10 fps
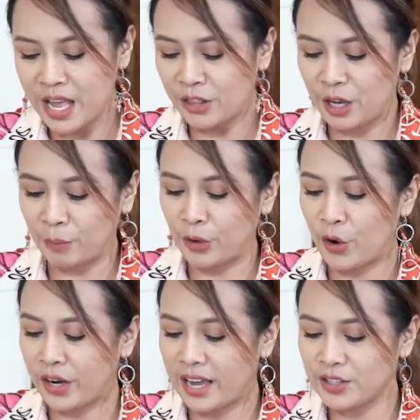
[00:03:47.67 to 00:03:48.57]
They
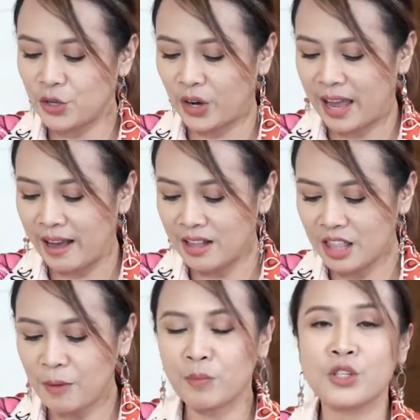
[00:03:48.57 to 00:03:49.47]
prioritize your
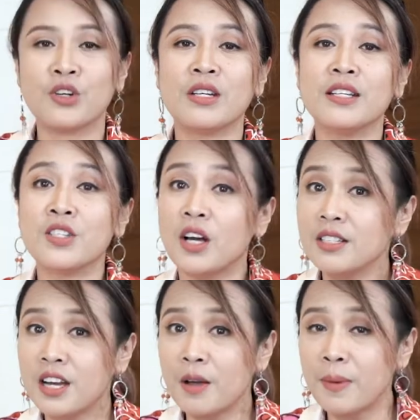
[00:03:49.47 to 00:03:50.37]
health, put your needs on
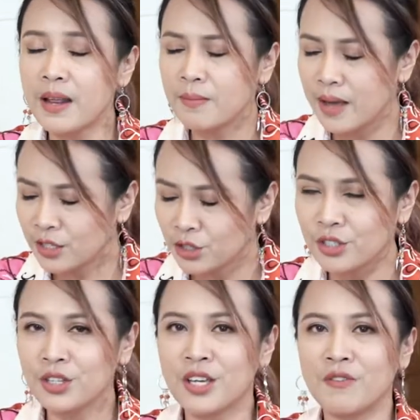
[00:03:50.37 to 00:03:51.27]
top, and make sure
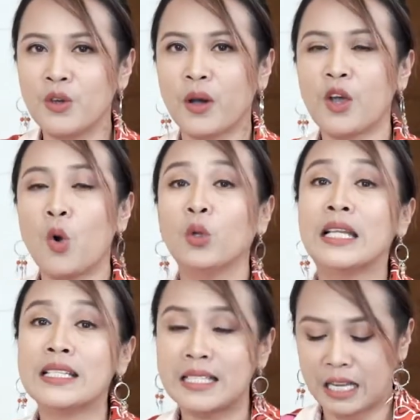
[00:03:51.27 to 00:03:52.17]
to give you a
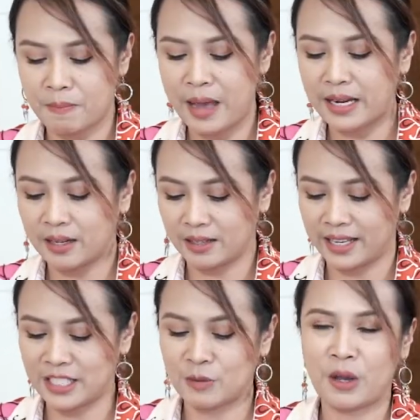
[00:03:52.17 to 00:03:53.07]
holistic medical
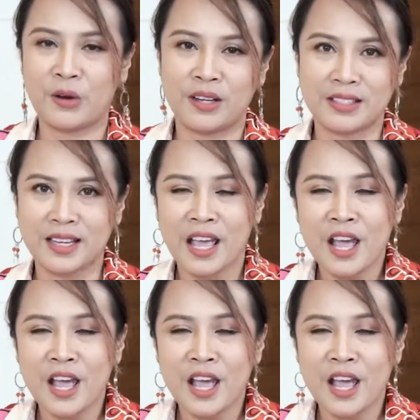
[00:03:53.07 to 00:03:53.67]
experience.